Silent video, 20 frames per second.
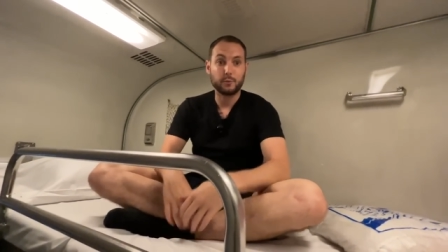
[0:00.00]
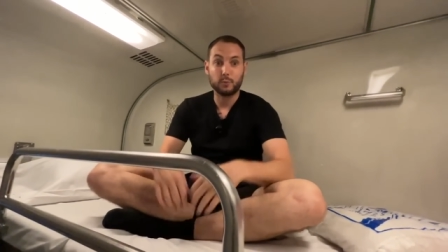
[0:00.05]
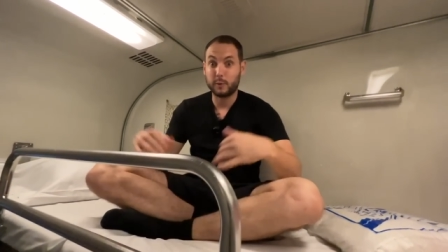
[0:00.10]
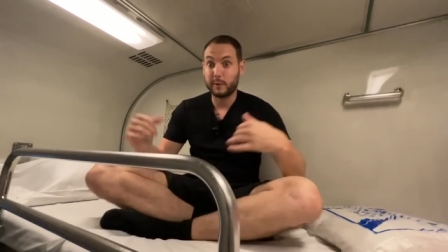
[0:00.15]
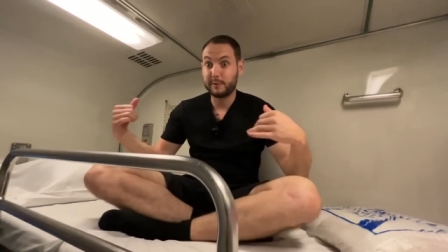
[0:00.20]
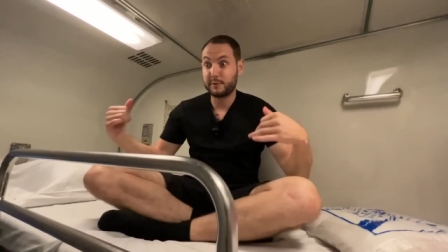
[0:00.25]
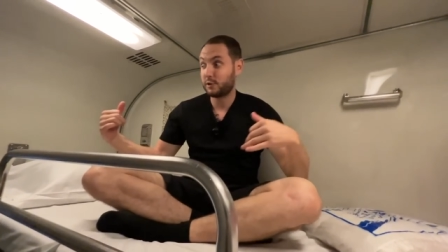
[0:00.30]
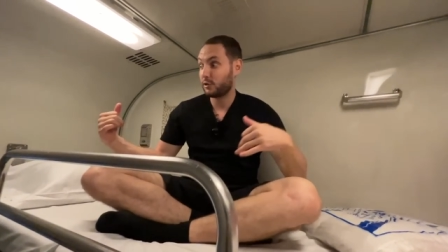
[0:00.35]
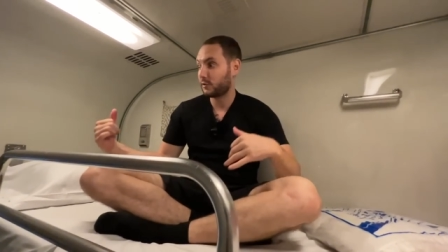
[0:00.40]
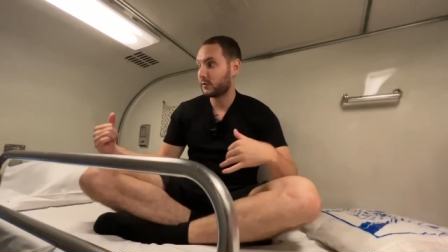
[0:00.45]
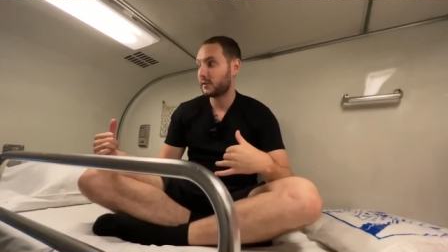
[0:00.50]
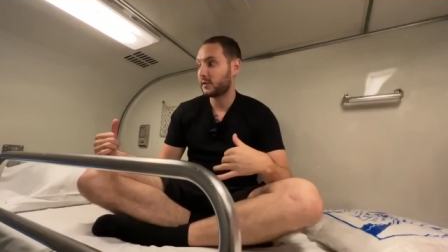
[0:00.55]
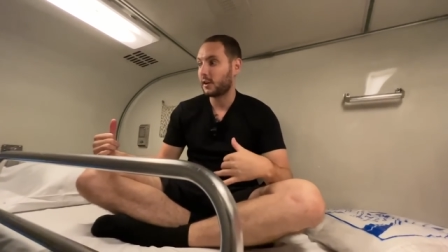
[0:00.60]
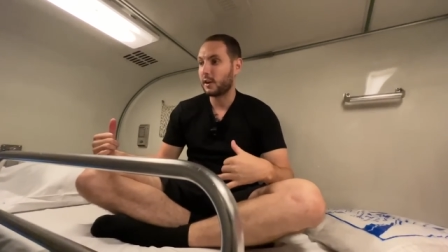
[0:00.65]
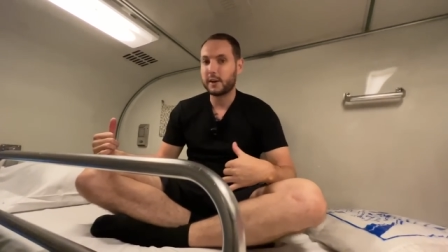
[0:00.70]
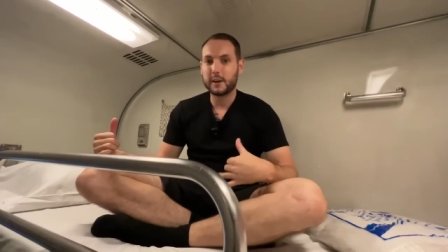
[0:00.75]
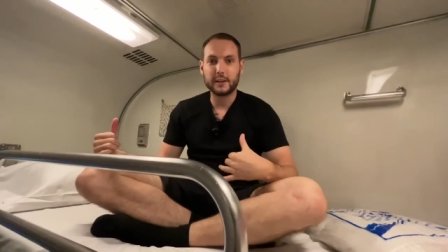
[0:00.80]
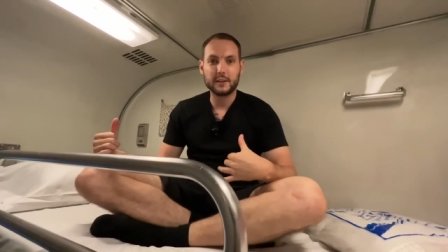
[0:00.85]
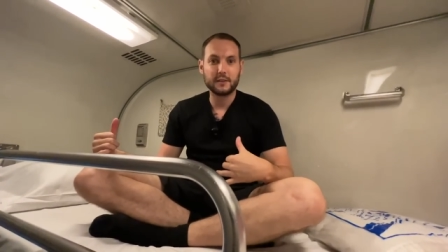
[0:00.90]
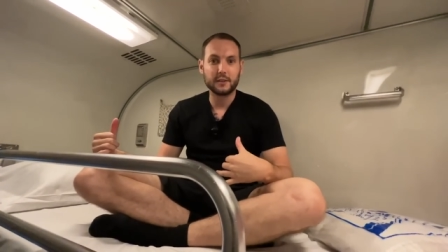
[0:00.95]
We've just
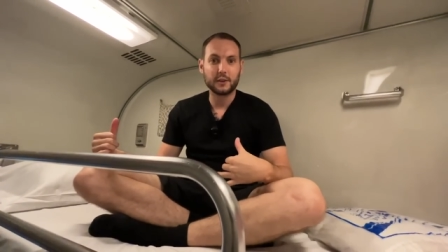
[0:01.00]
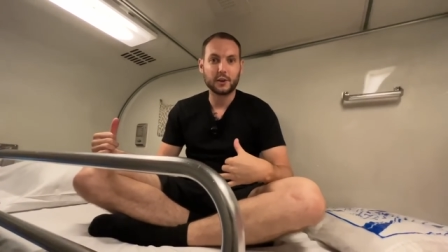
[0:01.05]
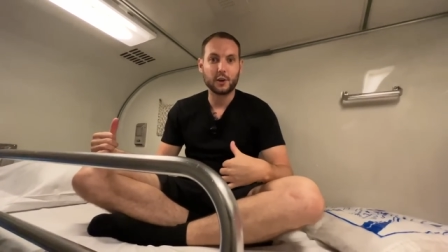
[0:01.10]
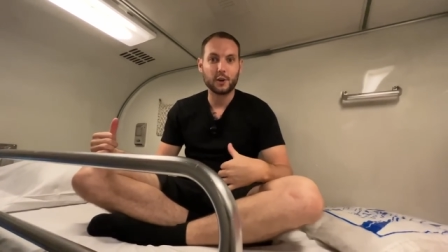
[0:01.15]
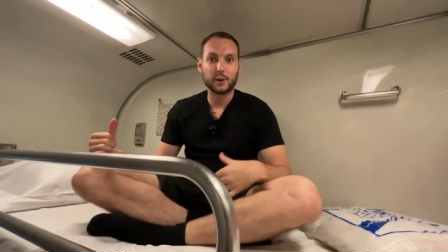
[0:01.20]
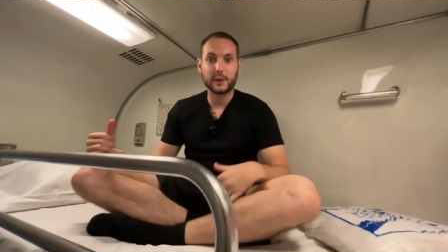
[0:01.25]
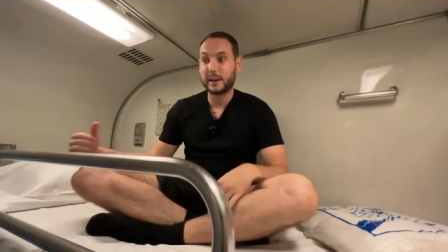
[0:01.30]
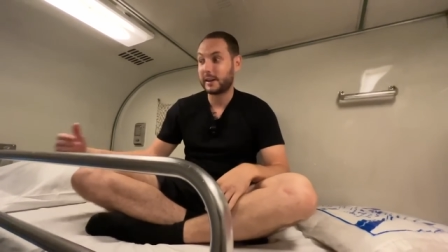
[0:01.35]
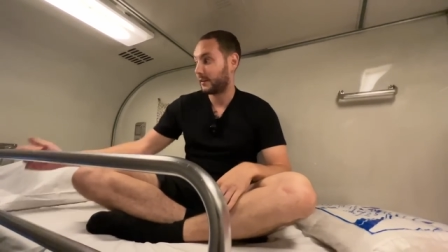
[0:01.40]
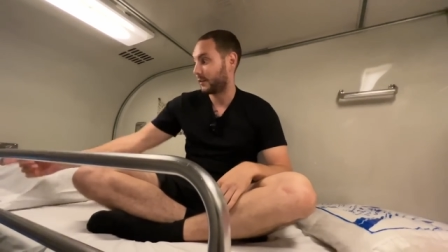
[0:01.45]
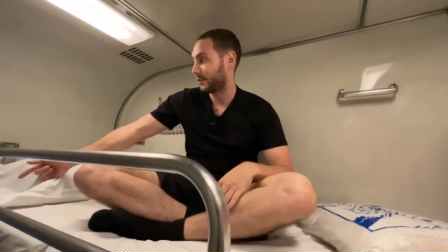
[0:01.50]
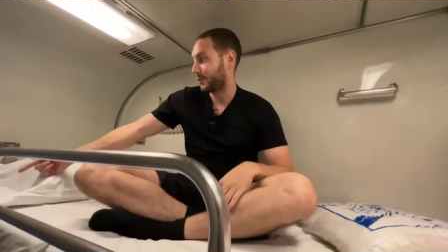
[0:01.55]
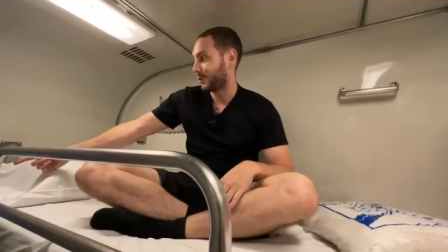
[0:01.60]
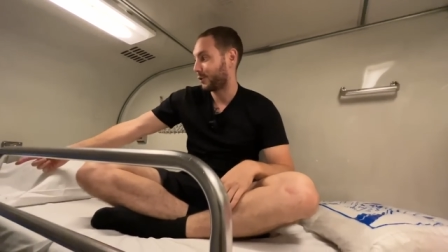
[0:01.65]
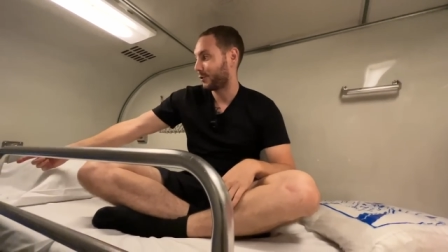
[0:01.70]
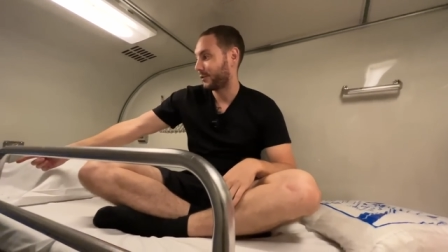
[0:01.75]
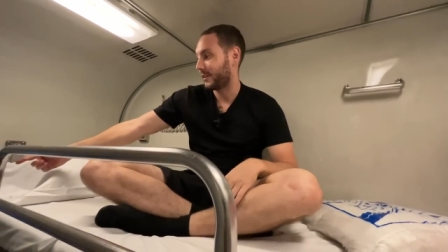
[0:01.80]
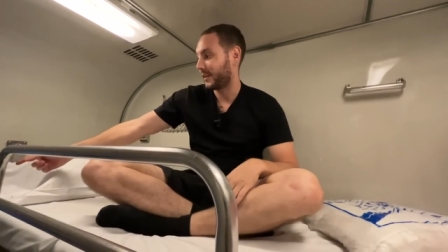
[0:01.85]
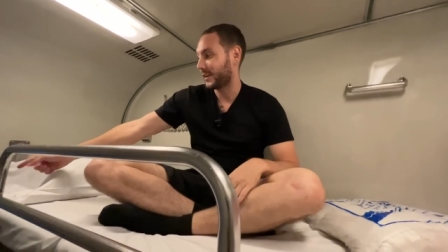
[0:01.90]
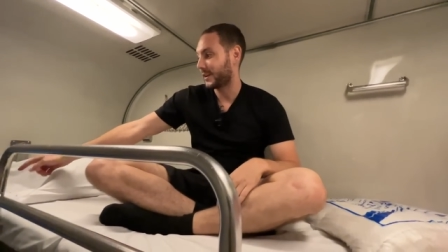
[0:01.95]
started to go now,
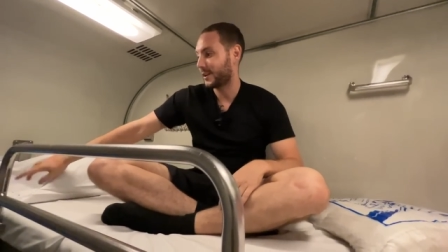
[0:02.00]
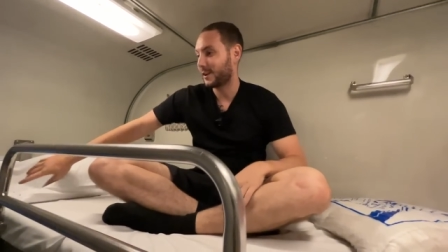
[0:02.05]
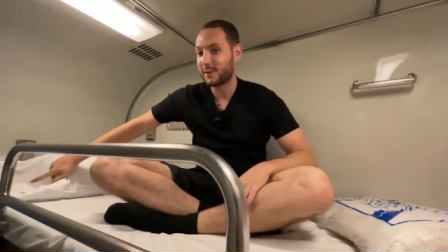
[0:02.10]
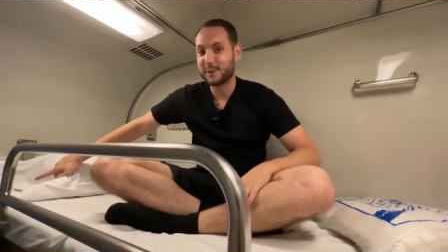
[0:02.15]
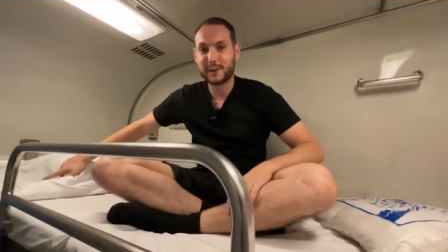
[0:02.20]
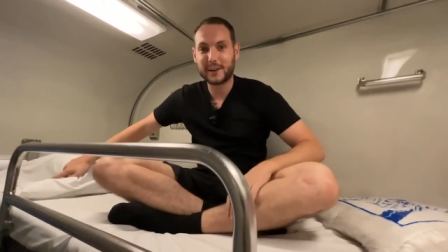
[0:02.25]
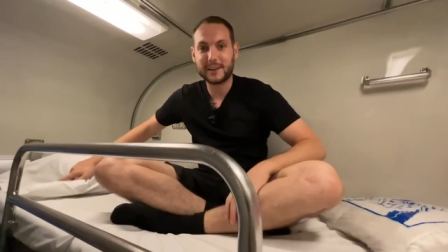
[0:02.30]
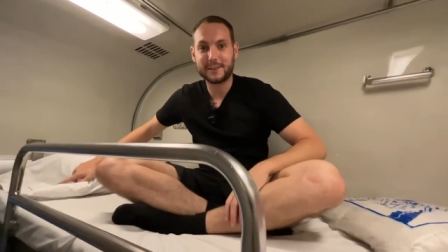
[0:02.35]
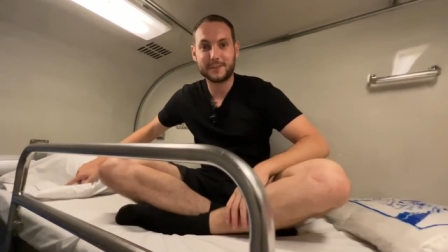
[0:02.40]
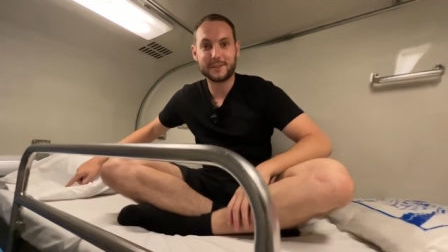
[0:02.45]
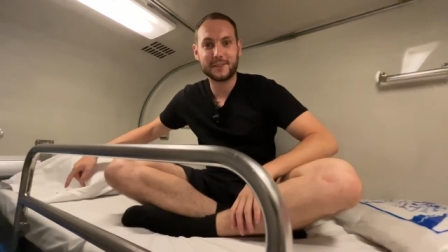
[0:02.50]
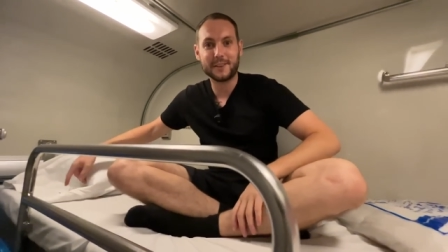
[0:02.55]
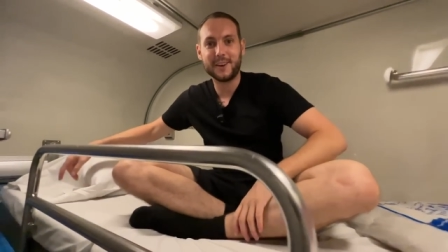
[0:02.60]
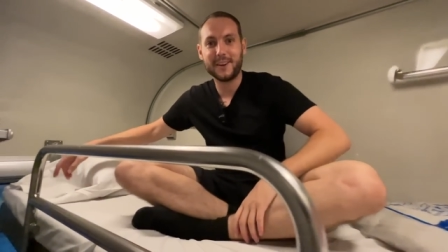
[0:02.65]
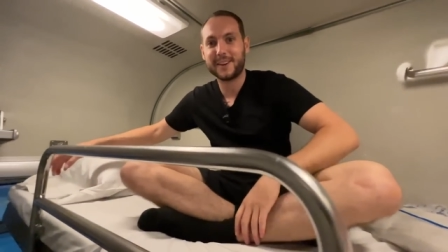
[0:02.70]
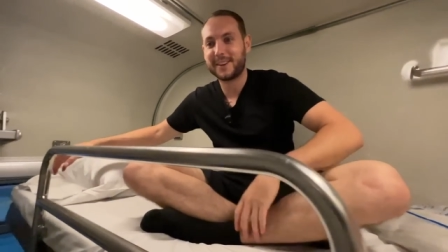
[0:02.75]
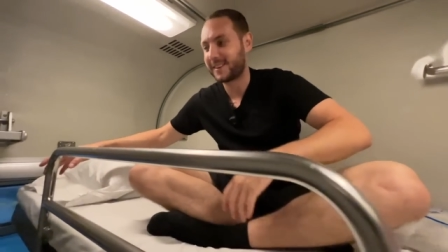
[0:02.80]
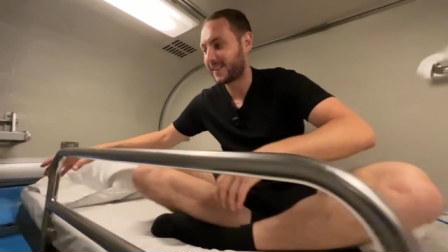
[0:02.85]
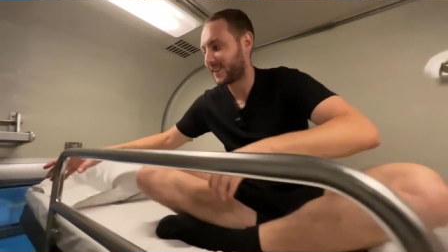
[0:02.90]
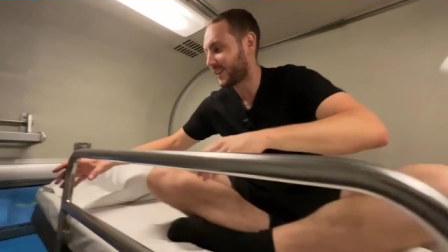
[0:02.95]
so take a look
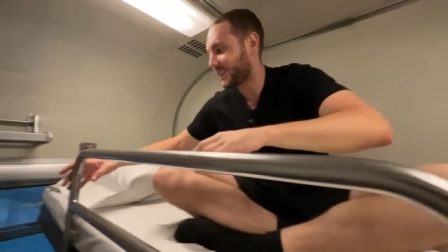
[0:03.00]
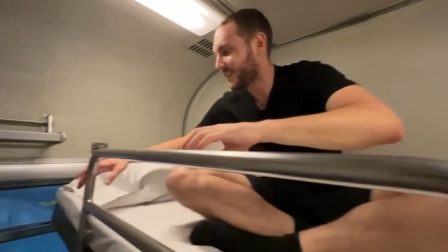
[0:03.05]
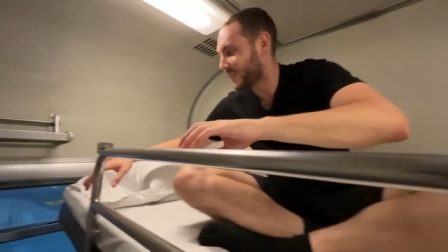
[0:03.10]
outside.